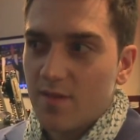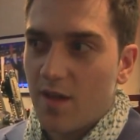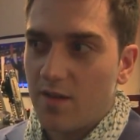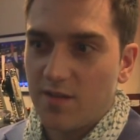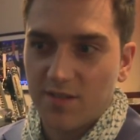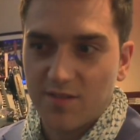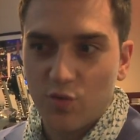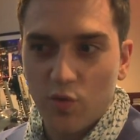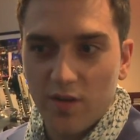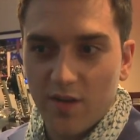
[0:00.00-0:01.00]
and just
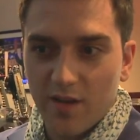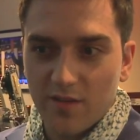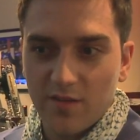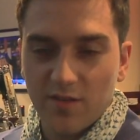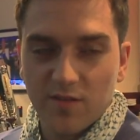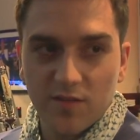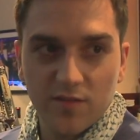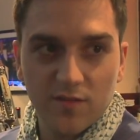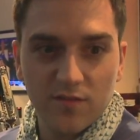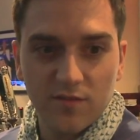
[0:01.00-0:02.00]
doing
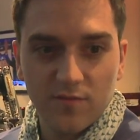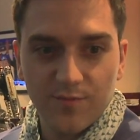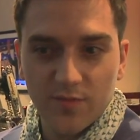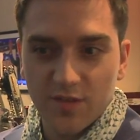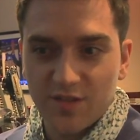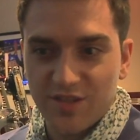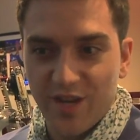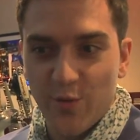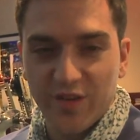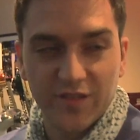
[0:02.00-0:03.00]
this
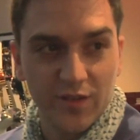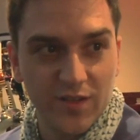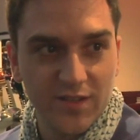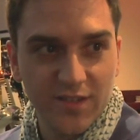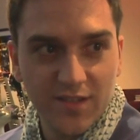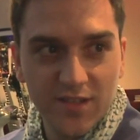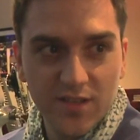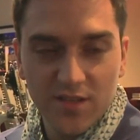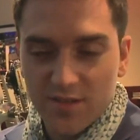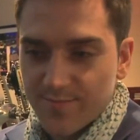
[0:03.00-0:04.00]
shitty result,
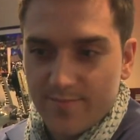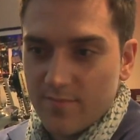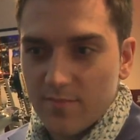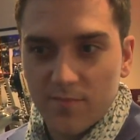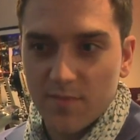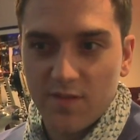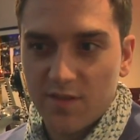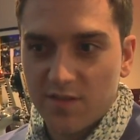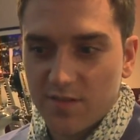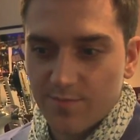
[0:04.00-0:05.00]
it's
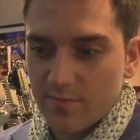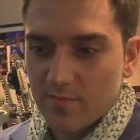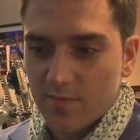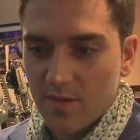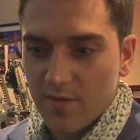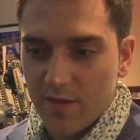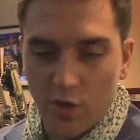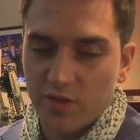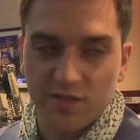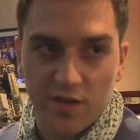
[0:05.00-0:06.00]
just, they
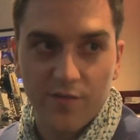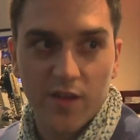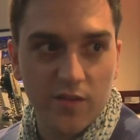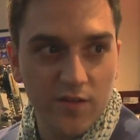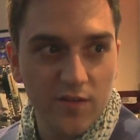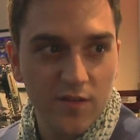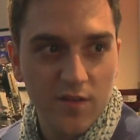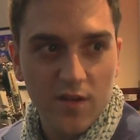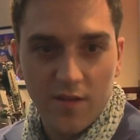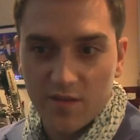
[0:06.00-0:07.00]
don't deserve that,
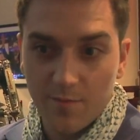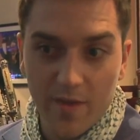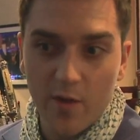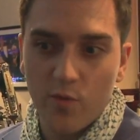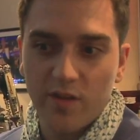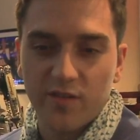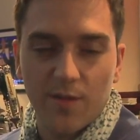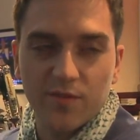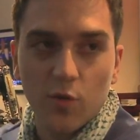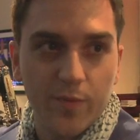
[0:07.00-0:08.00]
That's the main reason
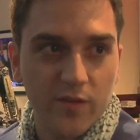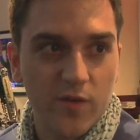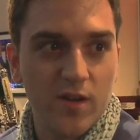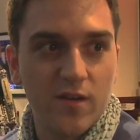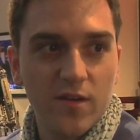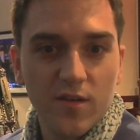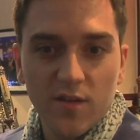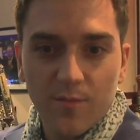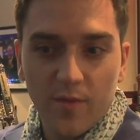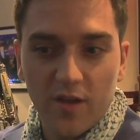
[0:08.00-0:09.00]
I'm so pissed right now,
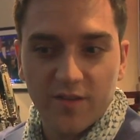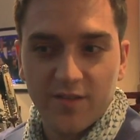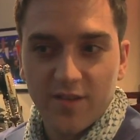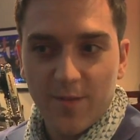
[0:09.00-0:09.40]
because